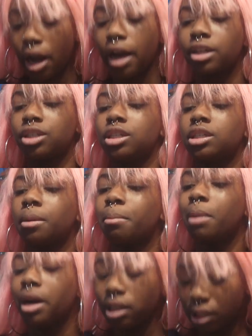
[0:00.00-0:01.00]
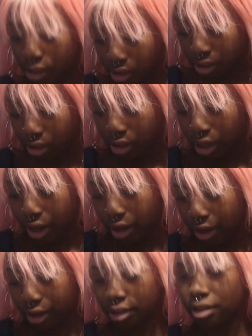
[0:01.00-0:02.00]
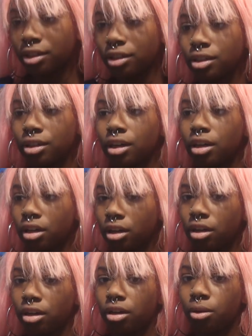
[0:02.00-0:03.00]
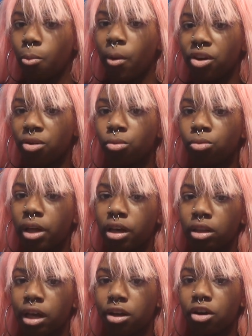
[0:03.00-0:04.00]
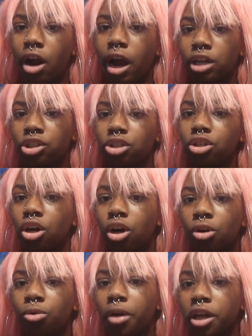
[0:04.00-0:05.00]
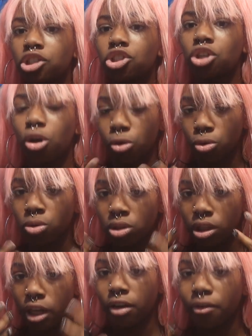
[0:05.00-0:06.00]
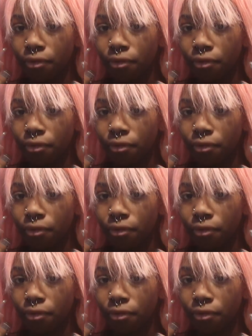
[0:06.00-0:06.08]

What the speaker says: Hygiene is a must, and when you like let your hygiene go, it shows like